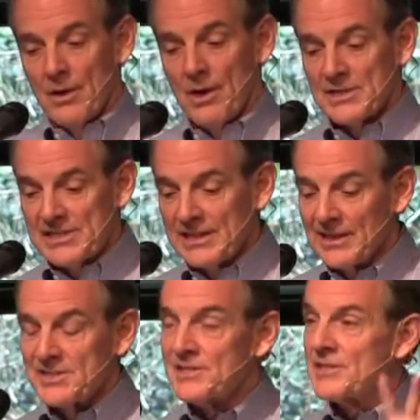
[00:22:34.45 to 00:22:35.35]
Uh,
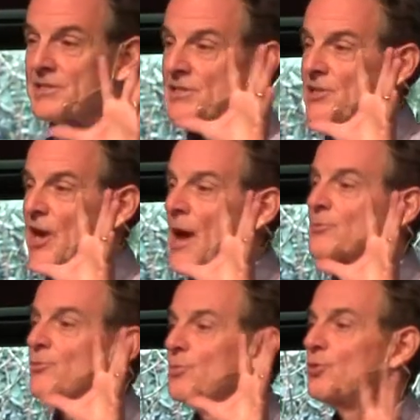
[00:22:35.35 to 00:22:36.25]
sinlessness is an
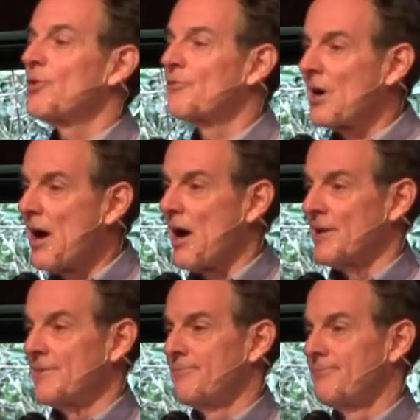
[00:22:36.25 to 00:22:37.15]
attribute of God.